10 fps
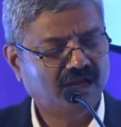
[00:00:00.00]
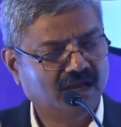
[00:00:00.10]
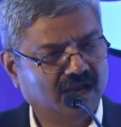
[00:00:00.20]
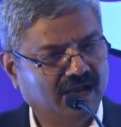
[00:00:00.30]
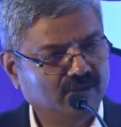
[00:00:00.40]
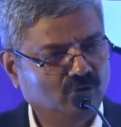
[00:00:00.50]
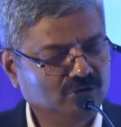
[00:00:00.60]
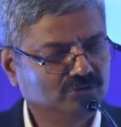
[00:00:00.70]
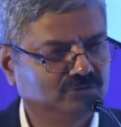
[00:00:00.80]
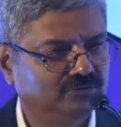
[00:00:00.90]
I want
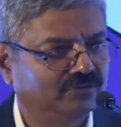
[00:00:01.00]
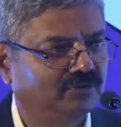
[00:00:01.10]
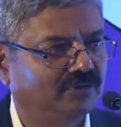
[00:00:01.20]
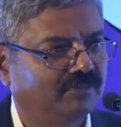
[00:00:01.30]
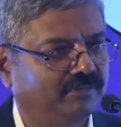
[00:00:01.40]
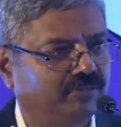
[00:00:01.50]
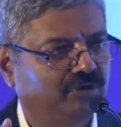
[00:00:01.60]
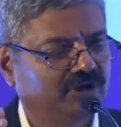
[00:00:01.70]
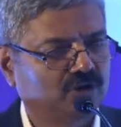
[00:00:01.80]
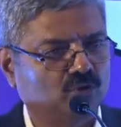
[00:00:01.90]
to put a
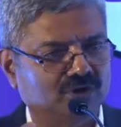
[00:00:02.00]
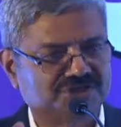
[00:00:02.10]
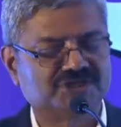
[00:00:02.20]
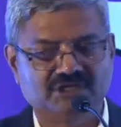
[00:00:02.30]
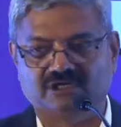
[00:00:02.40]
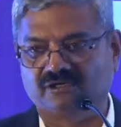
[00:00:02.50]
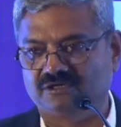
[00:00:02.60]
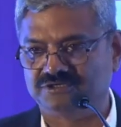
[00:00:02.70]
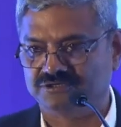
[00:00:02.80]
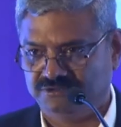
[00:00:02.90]
question across
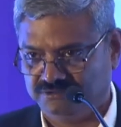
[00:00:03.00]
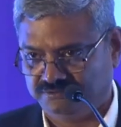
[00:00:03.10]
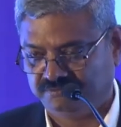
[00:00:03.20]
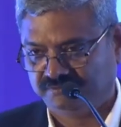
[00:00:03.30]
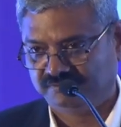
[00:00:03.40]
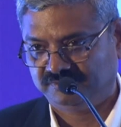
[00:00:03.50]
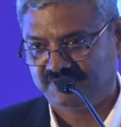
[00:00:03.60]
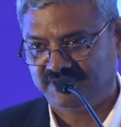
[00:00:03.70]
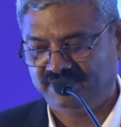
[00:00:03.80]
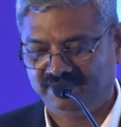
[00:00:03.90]
to you,
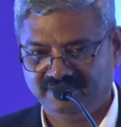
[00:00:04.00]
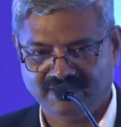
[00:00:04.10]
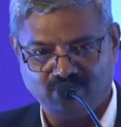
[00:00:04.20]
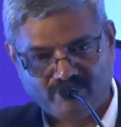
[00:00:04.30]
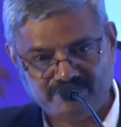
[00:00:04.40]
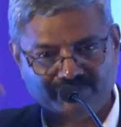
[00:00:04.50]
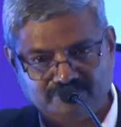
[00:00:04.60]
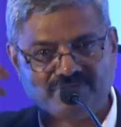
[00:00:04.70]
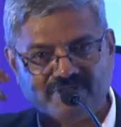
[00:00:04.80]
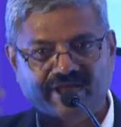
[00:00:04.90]
and I want you to
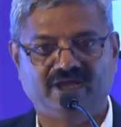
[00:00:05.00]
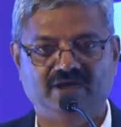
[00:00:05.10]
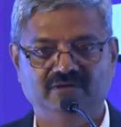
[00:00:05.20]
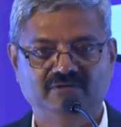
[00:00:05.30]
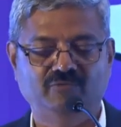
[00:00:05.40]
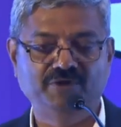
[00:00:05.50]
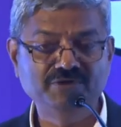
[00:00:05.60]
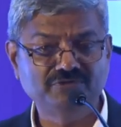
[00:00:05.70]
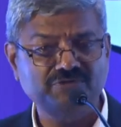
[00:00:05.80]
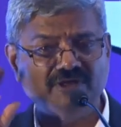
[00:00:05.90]
think. What do you
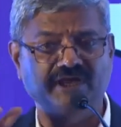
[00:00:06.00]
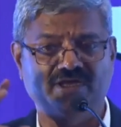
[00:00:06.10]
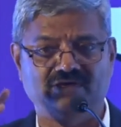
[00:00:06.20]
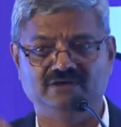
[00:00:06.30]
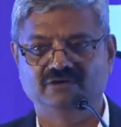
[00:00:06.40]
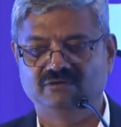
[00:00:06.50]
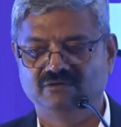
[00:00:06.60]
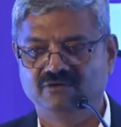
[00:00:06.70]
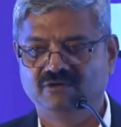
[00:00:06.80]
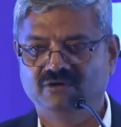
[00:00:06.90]
think?
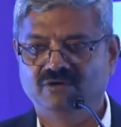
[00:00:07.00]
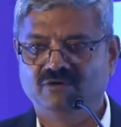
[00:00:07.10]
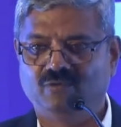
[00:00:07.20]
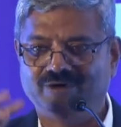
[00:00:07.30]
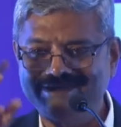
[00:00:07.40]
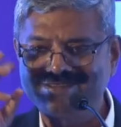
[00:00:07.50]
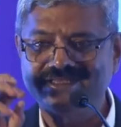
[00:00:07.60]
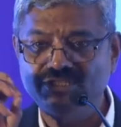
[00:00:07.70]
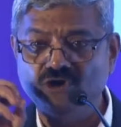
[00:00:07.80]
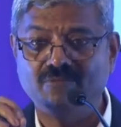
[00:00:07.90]
What is in
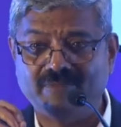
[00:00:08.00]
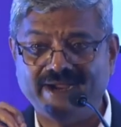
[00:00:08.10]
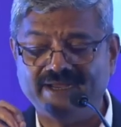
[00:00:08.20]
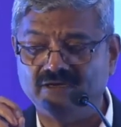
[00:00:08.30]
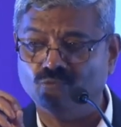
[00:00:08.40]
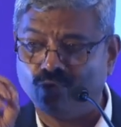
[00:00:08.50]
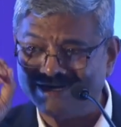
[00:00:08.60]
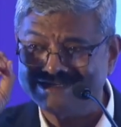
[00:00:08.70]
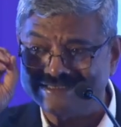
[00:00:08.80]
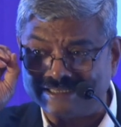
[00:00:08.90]
your mind? What
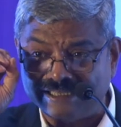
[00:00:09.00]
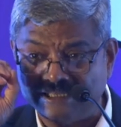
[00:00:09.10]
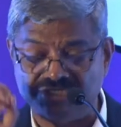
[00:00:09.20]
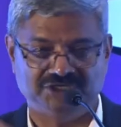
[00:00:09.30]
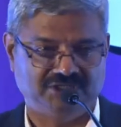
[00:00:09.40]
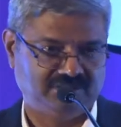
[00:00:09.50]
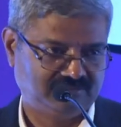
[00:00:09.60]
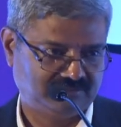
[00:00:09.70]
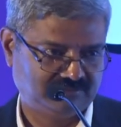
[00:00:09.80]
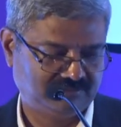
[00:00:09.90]
is religion?
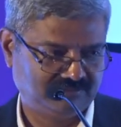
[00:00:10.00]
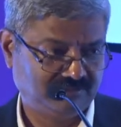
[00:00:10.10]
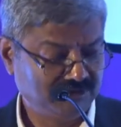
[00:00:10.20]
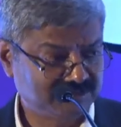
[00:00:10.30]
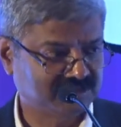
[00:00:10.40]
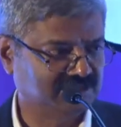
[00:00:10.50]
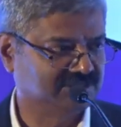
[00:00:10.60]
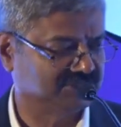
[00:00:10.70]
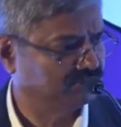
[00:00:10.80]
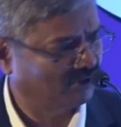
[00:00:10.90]
What is religion? What